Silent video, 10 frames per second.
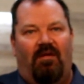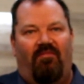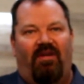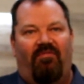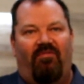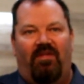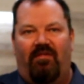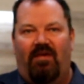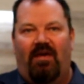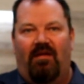even if we
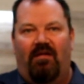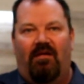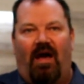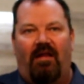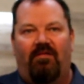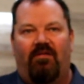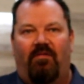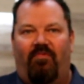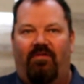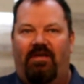sin, God is
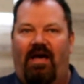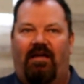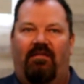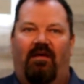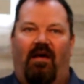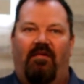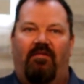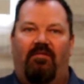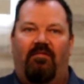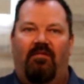going to protect
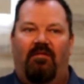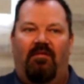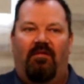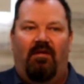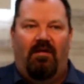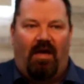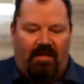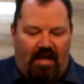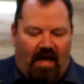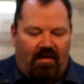us
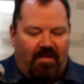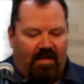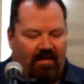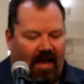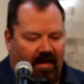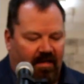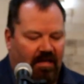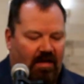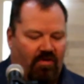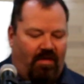and the enemy is not going to
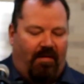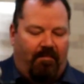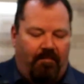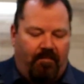touch them.